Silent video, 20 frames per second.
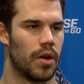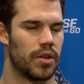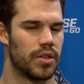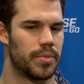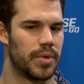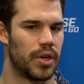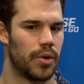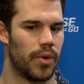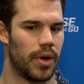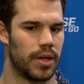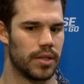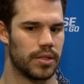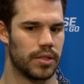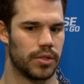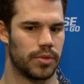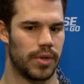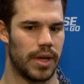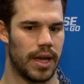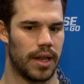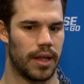Oh, it's been a while
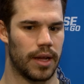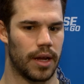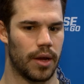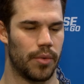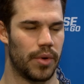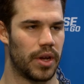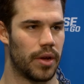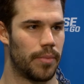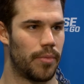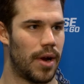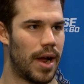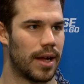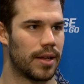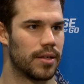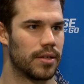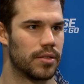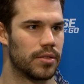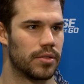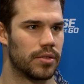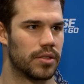since we had like a week of
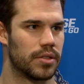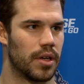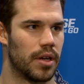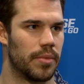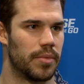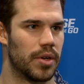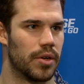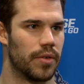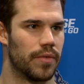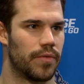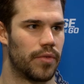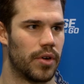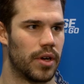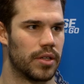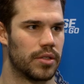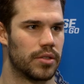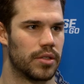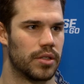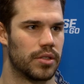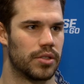practice, so it's going to be good for
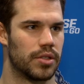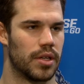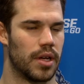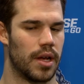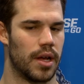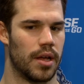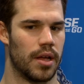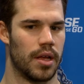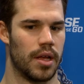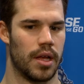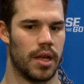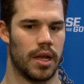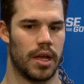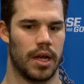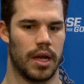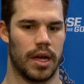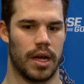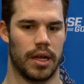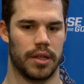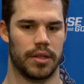us just
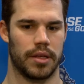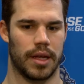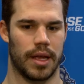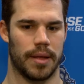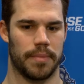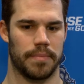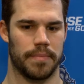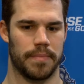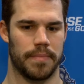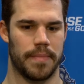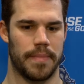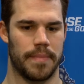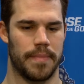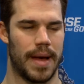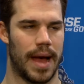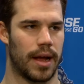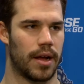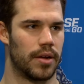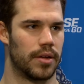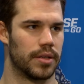to get
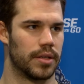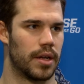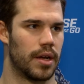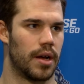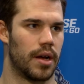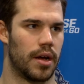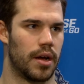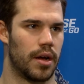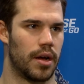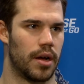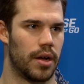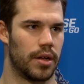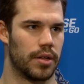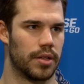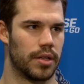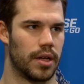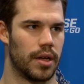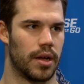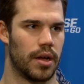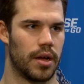back on
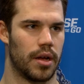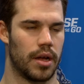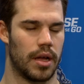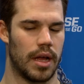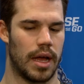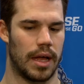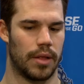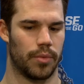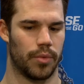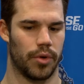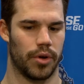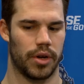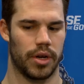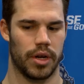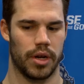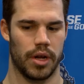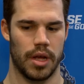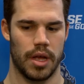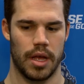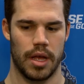at
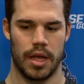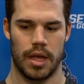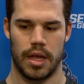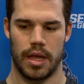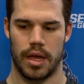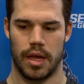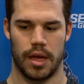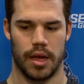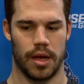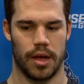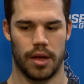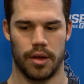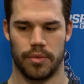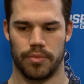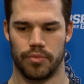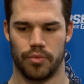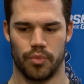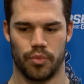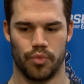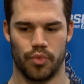work.
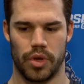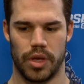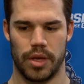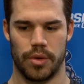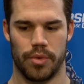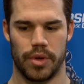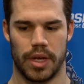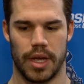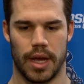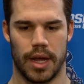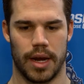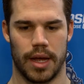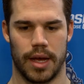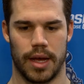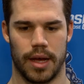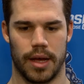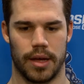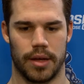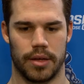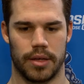We
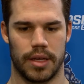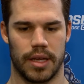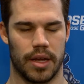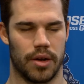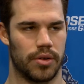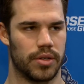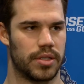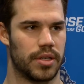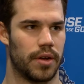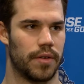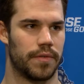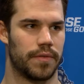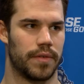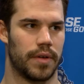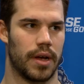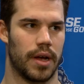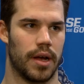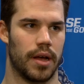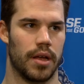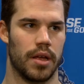gotta get ourselves
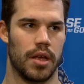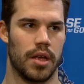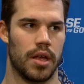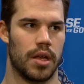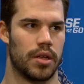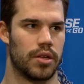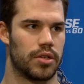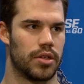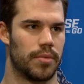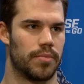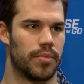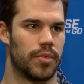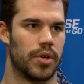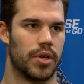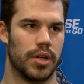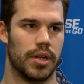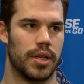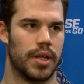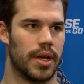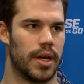some
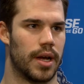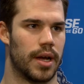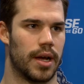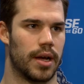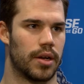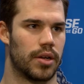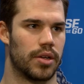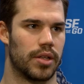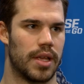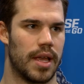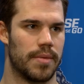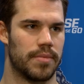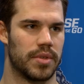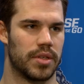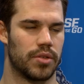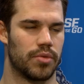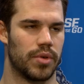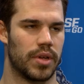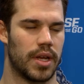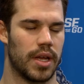good games
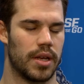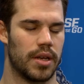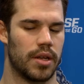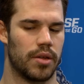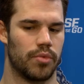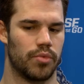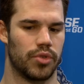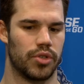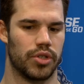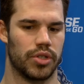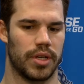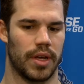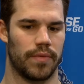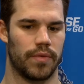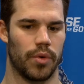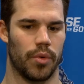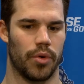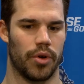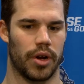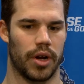this weekend, and we just have
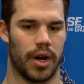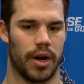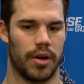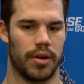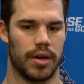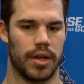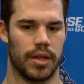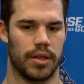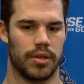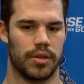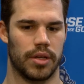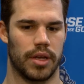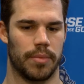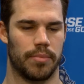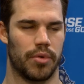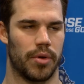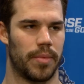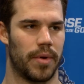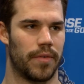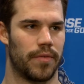to work hard and
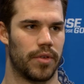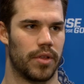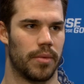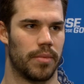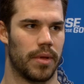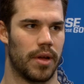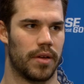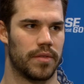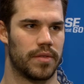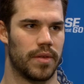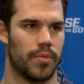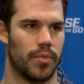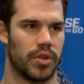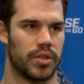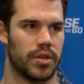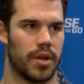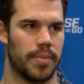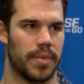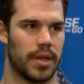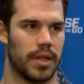get prepared for the playoffs and
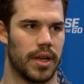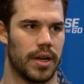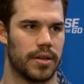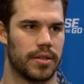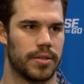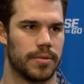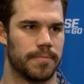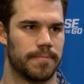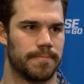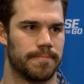what's coming next.